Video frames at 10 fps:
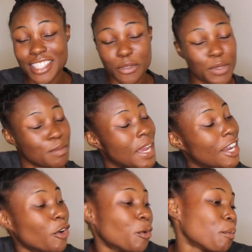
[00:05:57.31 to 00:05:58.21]
It was my
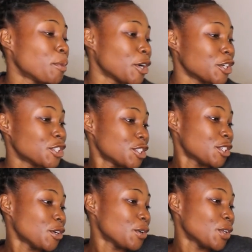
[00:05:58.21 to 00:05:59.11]
own
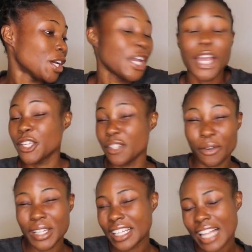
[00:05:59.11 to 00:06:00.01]
personal
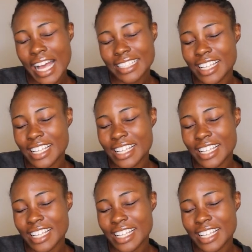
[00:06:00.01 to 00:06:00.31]
yoga class.